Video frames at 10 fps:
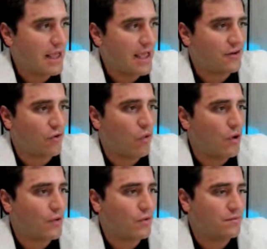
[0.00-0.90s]
and
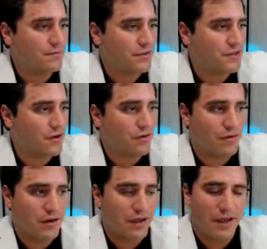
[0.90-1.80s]
oil.
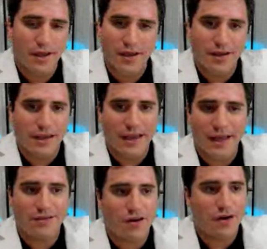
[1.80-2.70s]
So
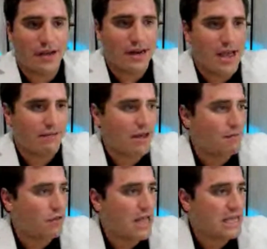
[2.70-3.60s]
it's already going to have that
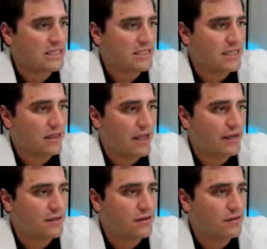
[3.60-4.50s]
molassesy
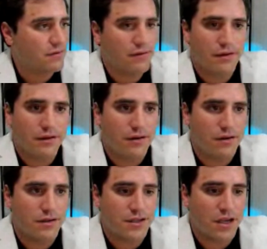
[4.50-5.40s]
like
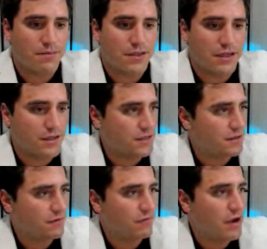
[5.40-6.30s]

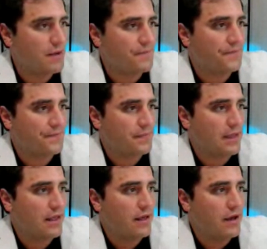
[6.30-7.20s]
substance, right?
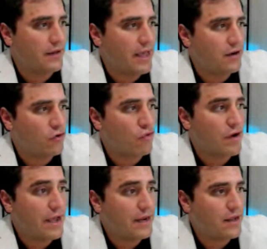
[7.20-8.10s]
Again,
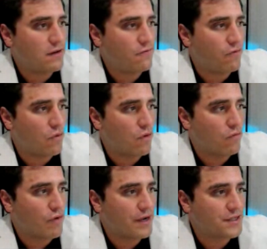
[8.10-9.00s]
created for
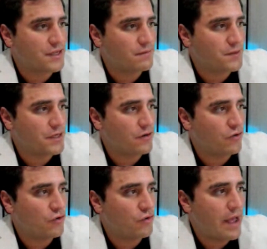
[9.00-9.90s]
Rick Simpson,
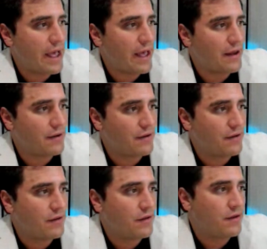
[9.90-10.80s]
who had
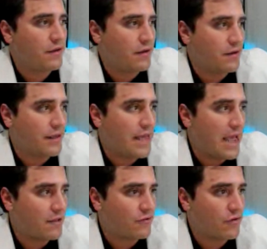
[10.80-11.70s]

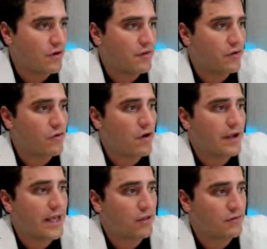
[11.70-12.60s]
cancer and other
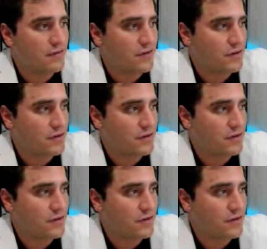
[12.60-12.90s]
chronic health